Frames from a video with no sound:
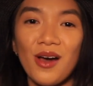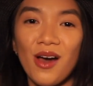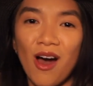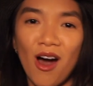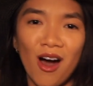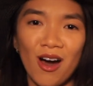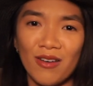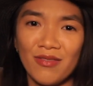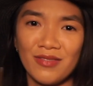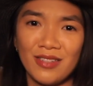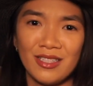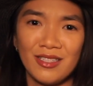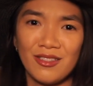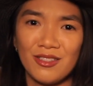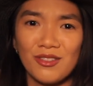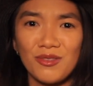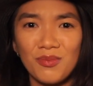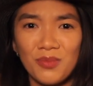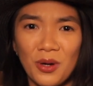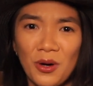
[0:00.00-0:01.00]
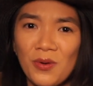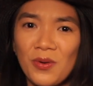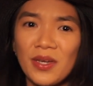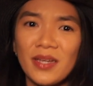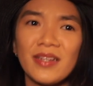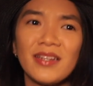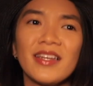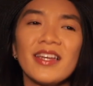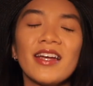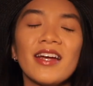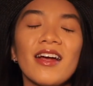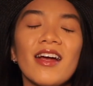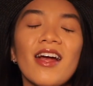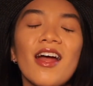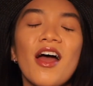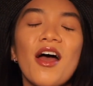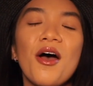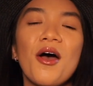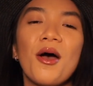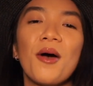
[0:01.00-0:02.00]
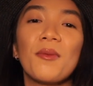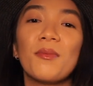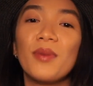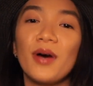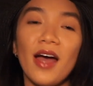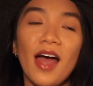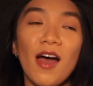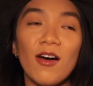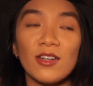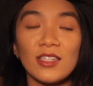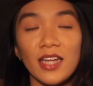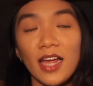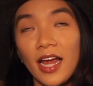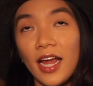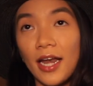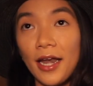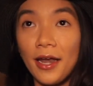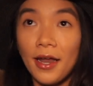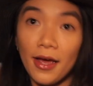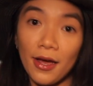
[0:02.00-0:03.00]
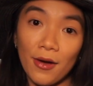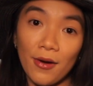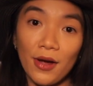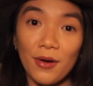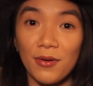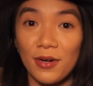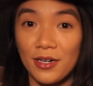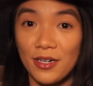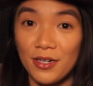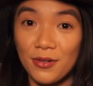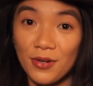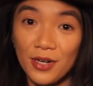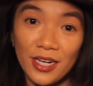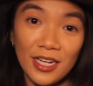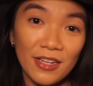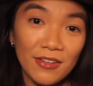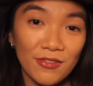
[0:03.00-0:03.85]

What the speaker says: often spoken here, but I was like, no, I want to work in